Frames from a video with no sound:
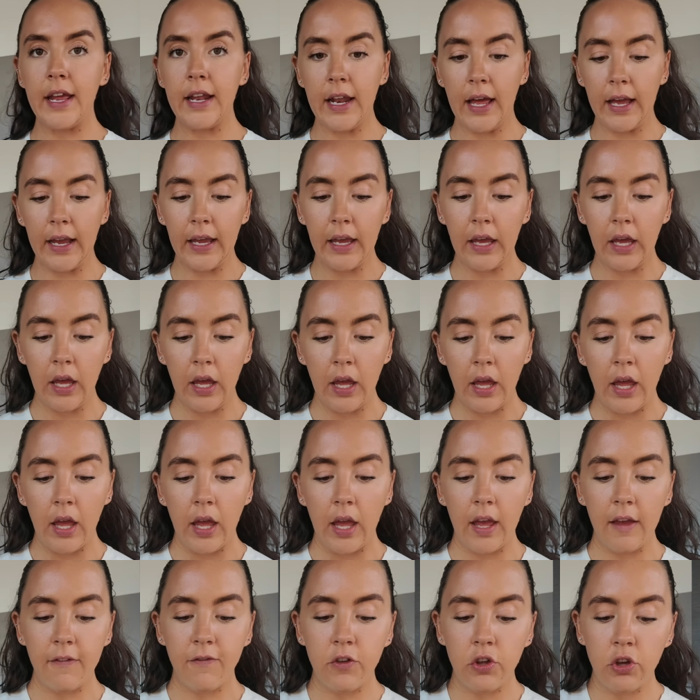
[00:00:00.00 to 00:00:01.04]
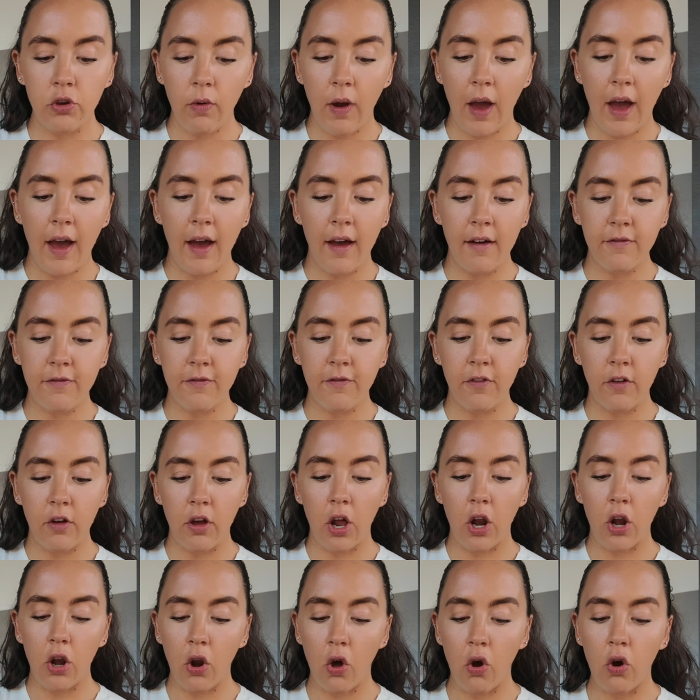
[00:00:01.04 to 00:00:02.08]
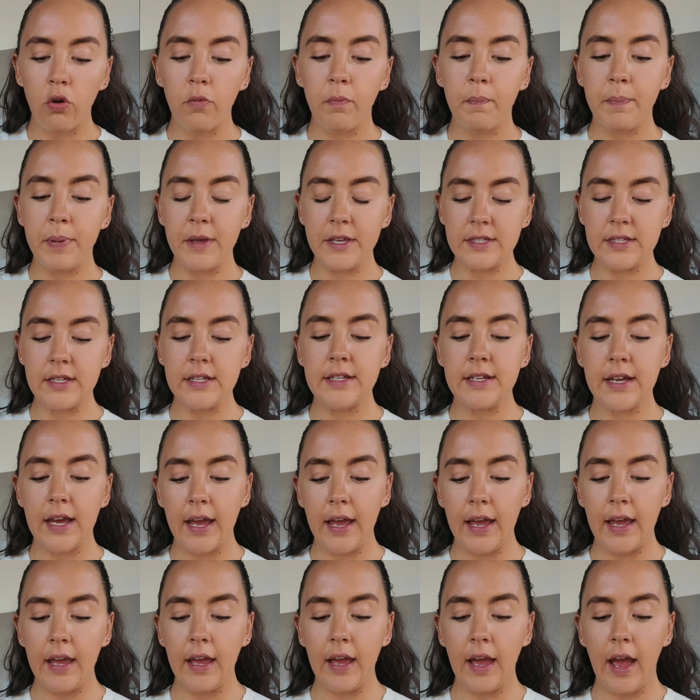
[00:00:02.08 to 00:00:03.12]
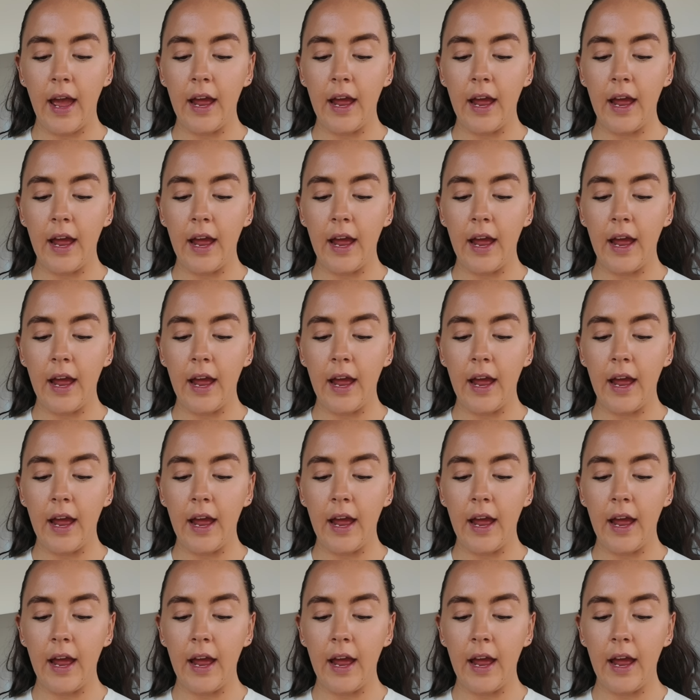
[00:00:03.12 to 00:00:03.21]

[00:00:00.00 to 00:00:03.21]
Like if you have a long busy day